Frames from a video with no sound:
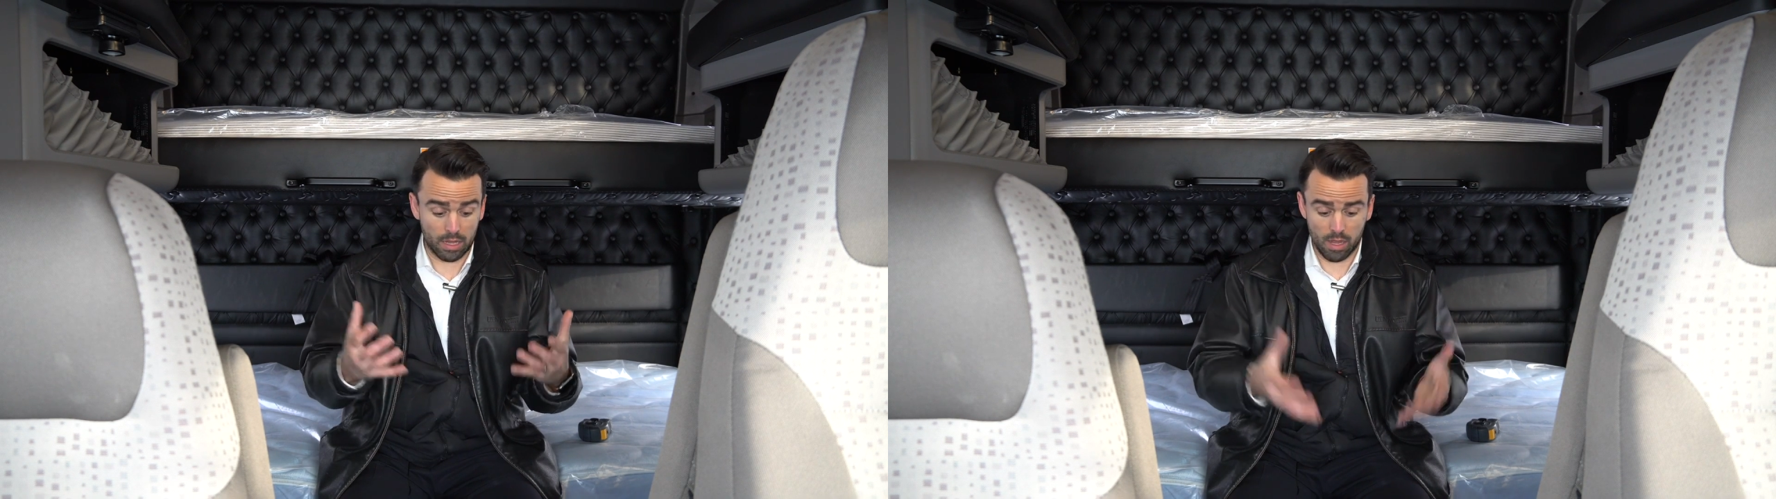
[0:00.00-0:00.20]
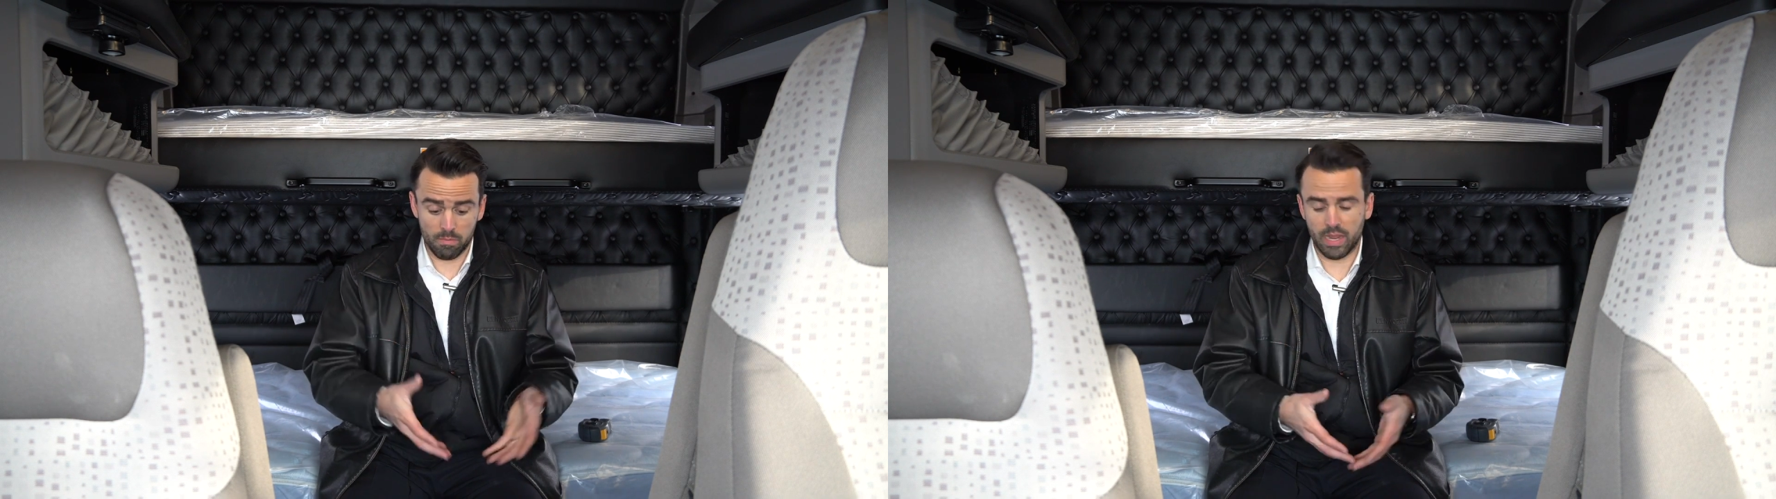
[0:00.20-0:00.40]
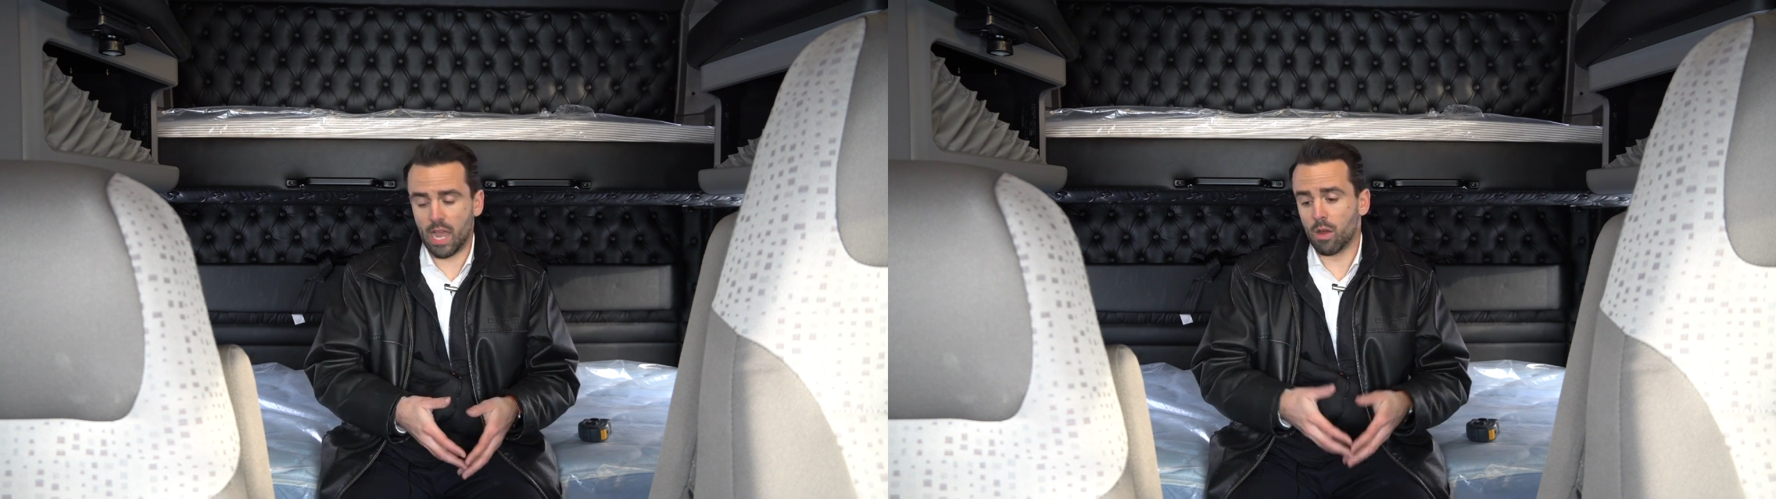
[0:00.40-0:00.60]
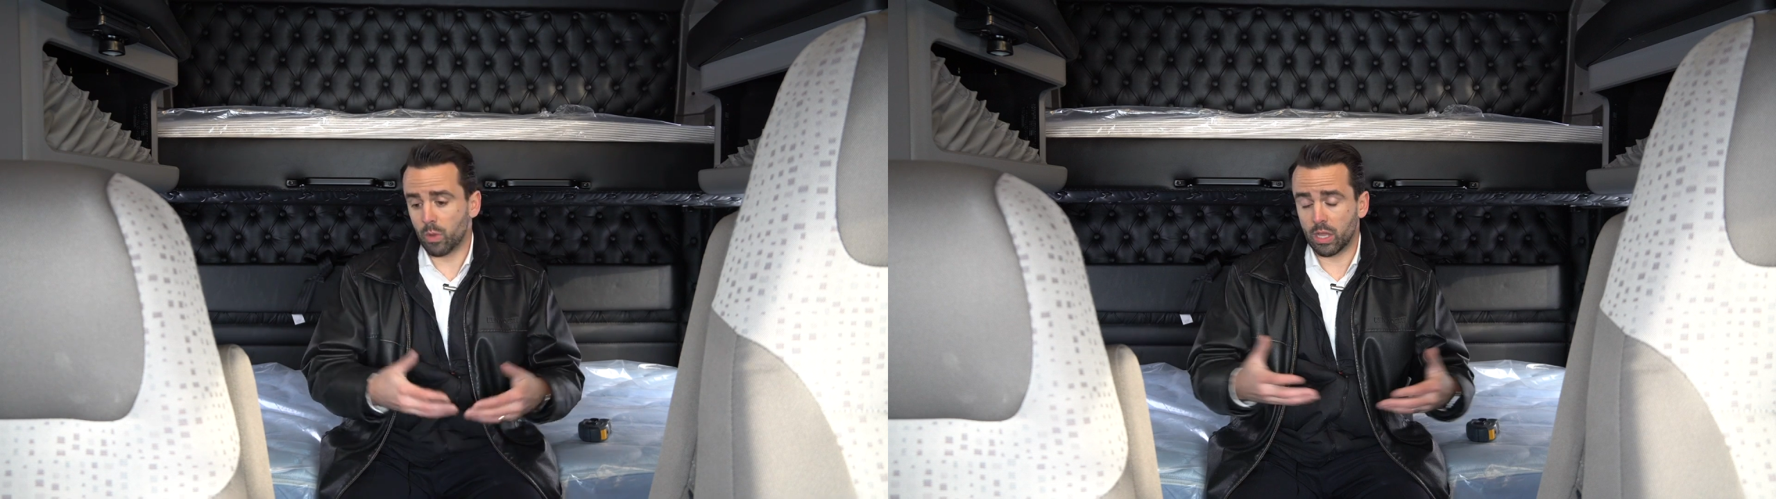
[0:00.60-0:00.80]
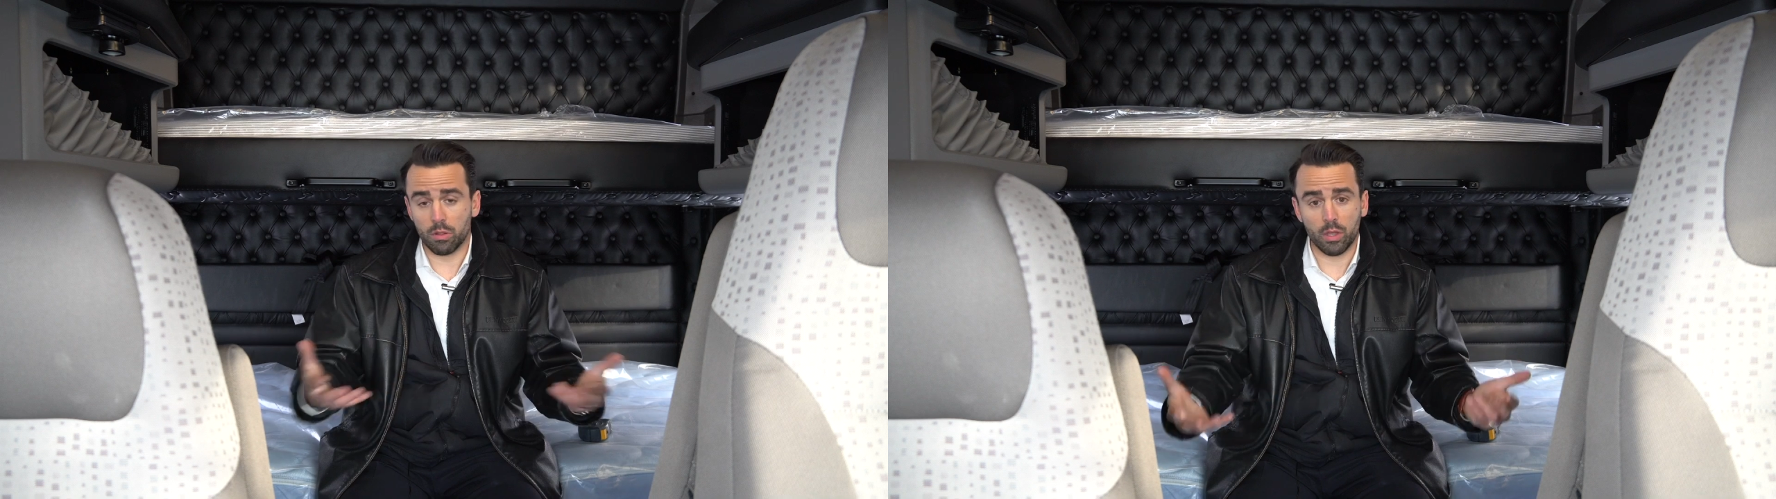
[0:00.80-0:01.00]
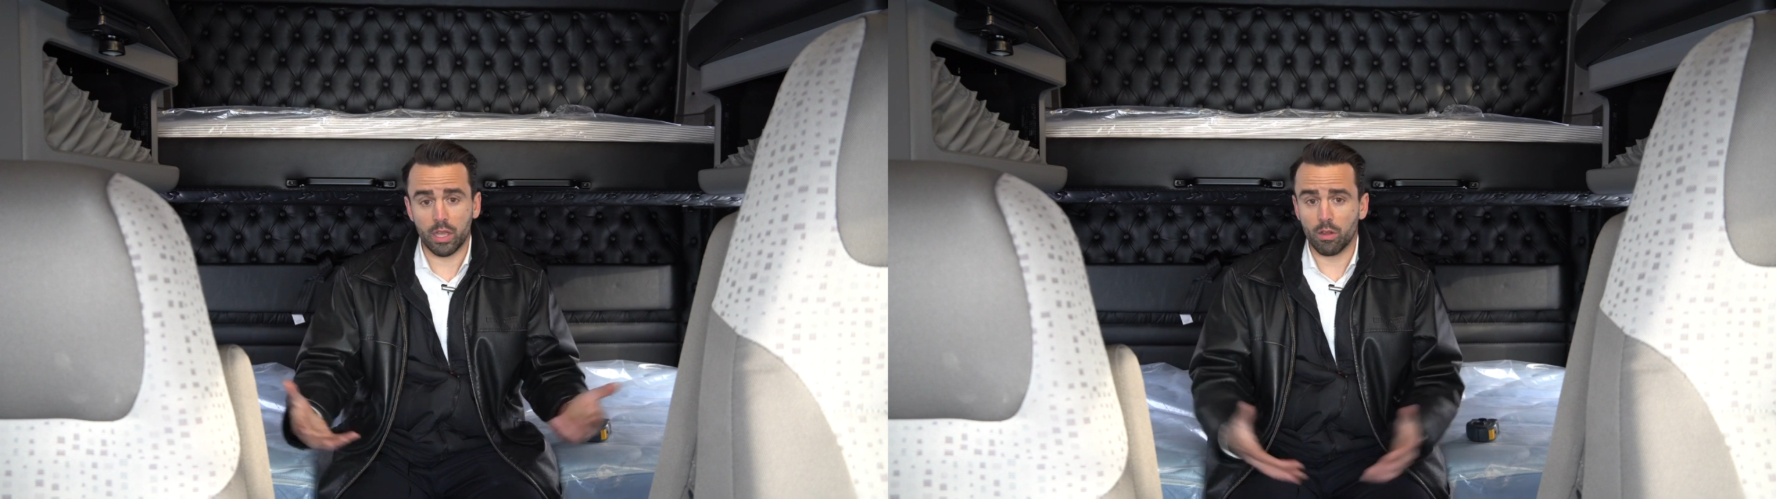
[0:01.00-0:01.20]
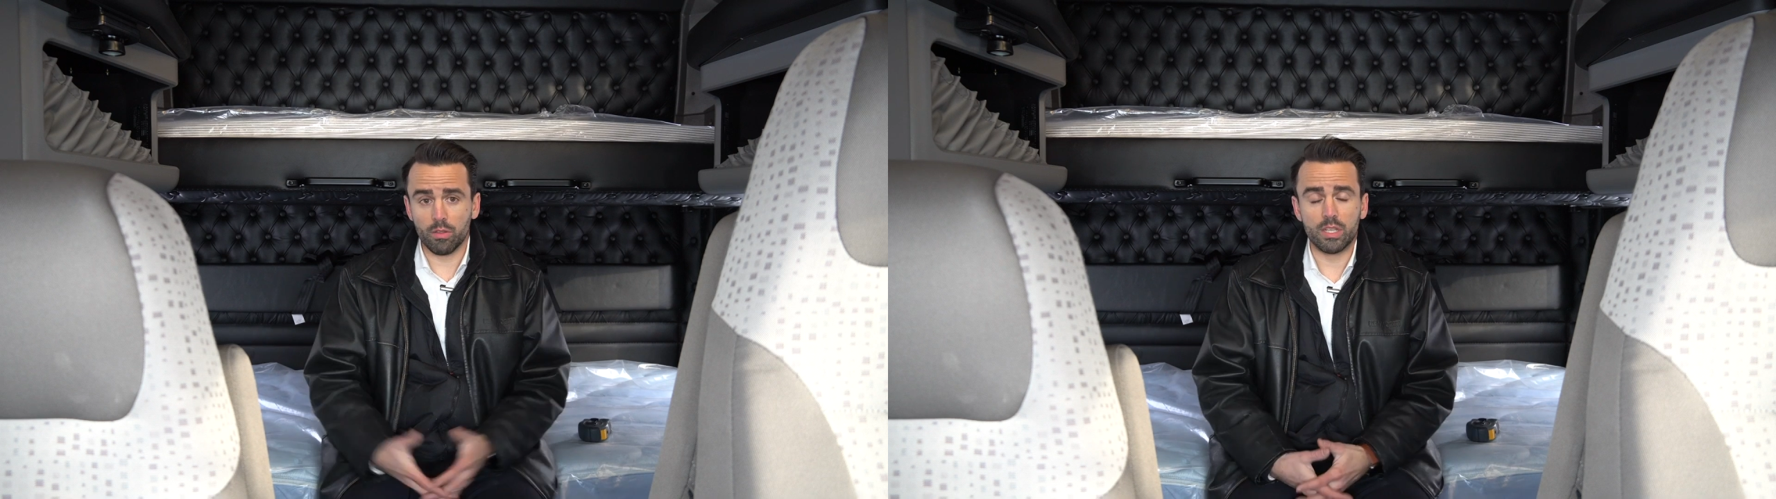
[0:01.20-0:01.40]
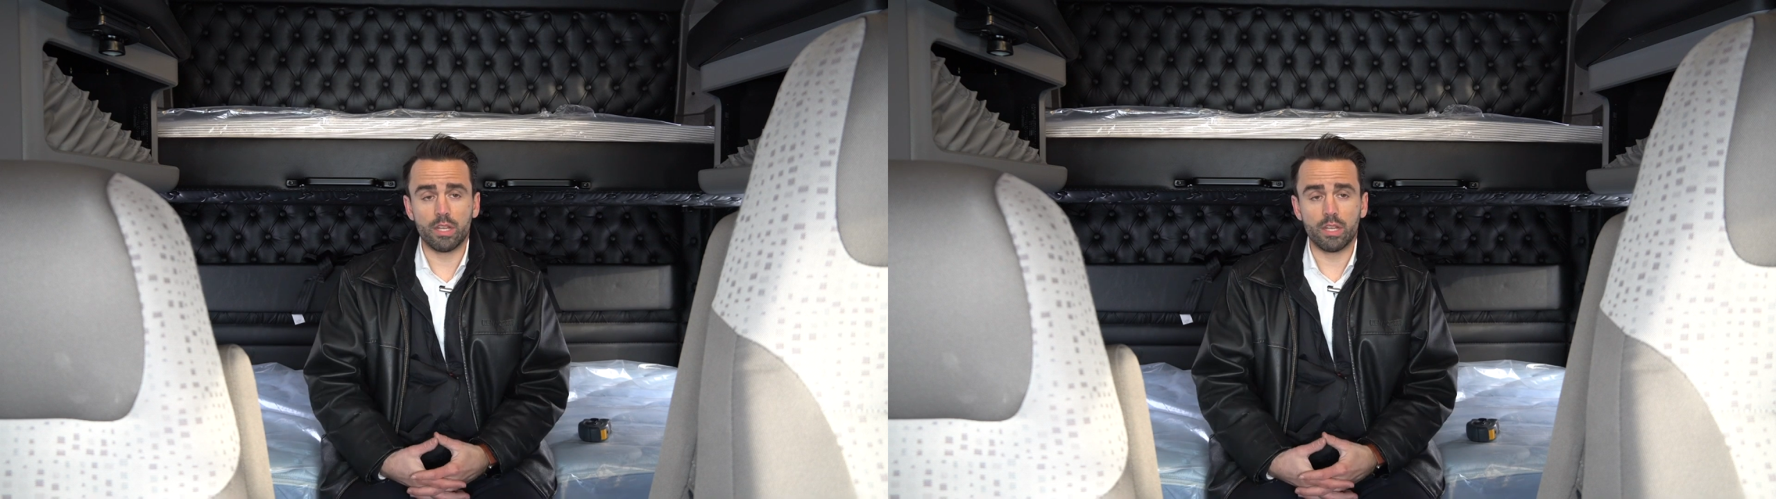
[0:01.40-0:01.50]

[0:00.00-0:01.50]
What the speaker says: come down. We can look at all these